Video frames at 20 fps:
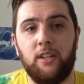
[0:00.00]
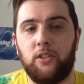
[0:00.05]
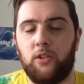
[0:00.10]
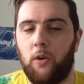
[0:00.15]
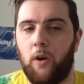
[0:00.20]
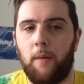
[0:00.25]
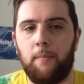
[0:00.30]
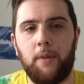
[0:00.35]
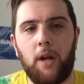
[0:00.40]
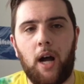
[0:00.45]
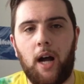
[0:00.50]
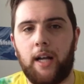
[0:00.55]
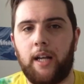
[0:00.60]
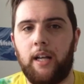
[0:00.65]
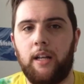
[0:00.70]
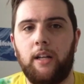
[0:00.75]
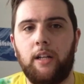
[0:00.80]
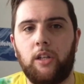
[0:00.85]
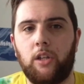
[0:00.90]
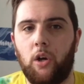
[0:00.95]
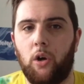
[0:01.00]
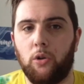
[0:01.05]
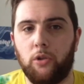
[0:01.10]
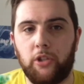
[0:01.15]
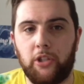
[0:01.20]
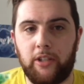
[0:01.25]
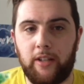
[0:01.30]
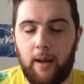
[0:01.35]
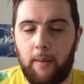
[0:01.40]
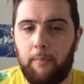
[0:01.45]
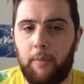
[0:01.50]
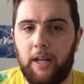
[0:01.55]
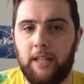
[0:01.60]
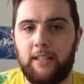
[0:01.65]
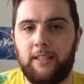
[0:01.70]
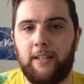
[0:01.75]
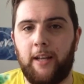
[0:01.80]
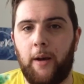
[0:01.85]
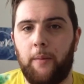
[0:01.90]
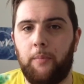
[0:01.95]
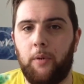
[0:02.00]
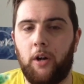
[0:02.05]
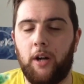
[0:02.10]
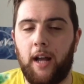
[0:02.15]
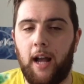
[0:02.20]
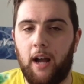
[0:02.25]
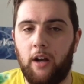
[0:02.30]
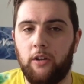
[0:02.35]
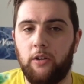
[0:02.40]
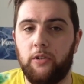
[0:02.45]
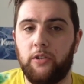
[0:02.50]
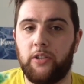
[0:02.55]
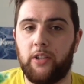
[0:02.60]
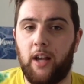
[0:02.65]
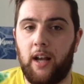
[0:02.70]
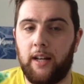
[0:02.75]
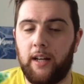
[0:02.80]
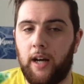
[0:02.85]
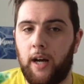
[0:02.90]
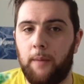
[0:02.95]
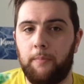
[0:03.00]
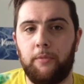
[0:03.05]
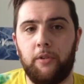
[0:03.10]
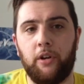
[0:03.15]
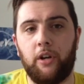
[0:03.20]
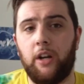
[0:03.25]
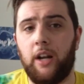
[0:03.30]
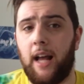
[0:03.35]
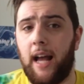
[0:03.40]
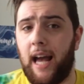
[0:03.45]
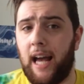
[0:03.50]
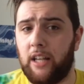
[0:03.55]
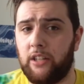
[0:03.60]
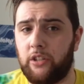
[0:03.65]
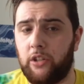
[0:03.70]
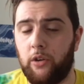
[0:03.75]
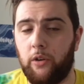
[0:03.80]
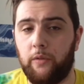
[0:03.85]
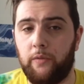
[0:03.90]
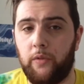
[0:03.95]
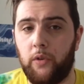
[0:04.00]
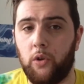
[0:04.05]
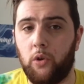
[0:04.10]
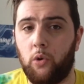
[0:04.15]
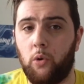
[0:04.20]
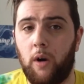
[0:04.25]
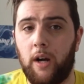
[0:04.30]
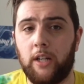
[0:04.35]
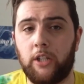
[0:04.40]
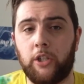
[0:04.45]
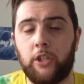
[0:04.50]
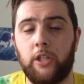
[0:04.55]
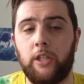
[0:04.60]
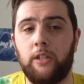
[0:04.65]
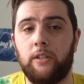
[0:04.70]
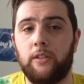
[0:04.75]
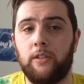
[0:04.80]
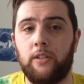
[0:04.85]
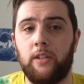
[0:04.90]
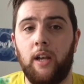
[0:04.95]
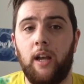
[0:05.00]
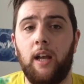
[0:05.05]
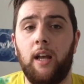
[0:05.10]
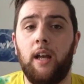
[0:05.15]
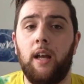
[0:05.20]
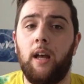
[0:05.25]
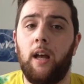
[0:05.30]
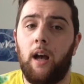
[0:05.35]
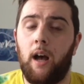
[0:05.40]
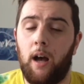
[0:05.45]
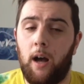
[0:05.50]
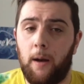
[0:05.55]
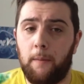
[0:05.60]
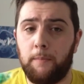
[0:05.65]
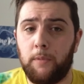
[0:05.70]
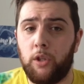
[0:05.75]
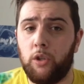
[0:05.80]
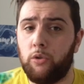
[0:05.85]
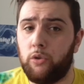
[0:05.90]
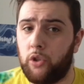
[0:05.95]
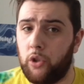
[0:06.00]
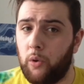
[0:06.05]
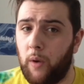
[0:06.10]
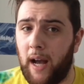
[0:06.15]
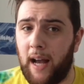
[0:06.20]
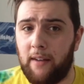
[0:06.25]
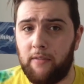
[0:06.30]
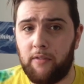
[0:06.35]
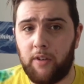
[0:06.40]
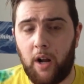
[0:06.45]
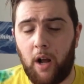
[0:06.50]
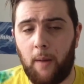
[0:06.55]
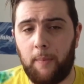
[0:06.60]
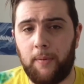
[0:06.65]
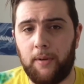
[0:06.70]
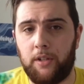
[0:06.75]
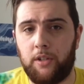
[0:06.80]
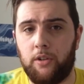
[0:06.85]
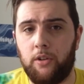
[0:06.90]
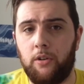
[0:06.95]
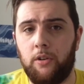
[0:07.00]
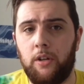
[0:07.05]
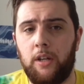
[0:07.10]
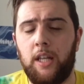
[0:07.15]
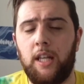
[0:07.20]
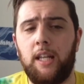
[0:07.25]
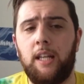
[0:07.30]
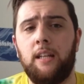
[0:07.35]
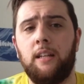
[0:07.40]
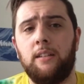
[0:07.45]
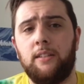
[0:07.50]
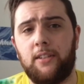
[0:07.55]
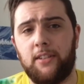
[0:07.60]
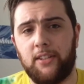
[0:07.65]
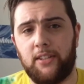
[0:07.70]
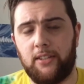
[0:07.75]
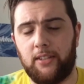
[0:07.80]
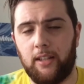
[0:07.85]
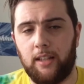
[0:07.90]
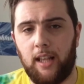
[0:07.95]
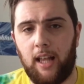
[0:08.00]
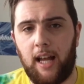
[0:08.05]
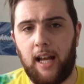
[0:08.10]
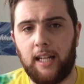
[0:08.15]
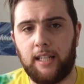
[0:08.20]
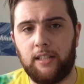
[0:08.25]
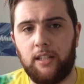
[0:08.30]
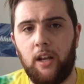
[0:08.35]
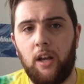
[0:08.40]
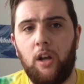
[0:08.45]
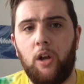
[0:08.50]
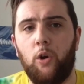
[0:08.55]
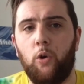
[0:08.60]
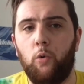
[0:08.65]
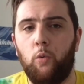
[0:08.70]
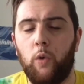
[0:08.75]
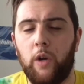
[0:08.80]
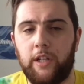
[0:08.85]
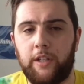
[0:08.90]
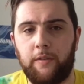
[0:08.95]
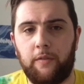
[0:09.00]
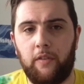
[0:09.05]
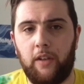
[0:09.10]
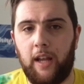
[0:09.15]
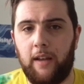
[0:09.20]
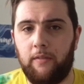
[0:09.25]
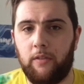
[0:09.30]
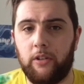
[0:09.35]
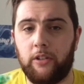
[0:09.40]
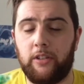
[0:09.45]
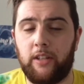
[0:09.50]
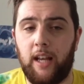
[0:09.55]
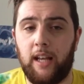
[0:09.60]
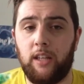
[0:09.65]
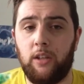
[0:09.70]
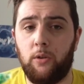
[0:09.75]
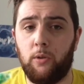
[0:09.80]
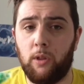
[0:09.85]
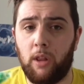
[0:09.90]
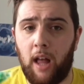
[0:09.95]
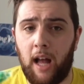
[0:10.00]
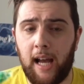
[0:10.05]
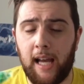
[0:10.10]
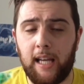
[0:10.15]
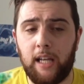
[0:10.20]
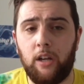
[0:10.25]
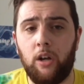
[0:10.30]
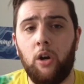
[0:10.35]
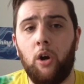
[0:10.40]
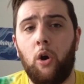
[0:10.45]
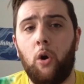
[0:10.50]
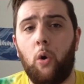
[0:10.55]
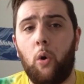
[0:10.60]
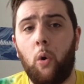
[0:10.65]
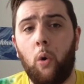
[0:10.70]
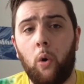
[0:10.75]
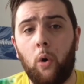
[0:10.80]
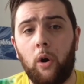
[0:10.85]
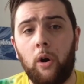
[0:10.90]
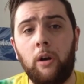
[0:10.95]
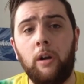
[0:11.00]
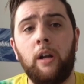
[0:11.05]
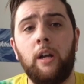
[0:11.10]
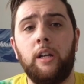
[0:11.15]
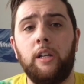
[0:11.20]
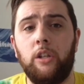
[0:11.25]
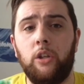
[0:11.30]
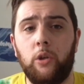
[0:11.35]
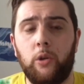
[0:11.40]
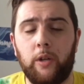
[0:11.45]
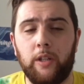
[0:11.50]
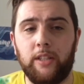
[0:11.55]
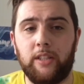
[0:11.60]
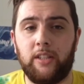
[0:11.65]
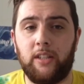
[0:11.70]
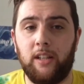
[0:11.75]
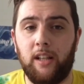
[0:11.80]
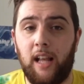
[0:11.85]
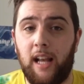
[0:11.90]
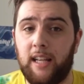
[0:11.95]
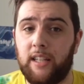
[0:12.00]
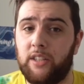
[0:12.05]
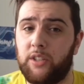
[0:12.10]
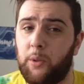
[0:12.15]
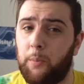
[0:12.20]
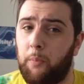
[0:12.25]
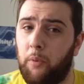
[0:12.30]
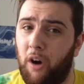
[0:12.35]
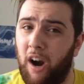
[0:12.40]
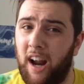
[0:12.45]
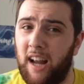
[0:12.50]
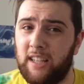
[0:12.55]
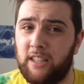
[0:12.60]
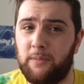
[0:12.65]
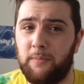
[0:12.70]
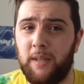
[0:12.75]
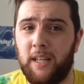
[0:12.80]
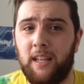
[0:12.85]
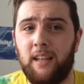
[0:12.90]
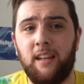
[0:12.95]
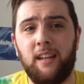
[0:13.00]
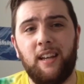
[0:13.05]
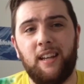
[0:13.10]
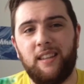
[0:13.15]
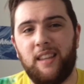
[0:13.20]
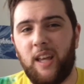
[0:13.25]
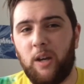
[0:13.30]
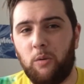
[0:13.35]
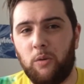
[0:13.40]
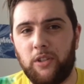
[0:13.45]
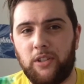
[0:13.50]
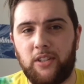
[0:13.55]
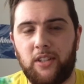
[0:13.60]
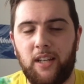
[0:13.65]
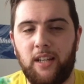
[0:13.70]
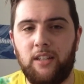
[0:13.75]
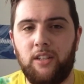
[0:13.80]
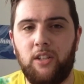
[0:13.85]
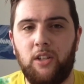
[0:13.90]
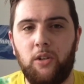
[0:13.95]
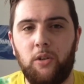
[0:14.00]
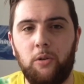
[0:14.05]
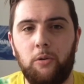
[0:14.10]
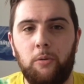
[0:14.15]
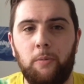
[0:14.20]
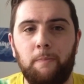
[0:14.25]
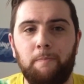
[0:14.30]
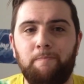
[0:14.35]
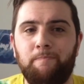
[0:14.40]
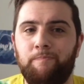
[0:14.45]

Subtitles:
So I'm not going to go step by step on how you sign up. They're going to ask you a few questions. You do have an opportunity to select which flavors that you like, or you can select Surprise Me, and they will send you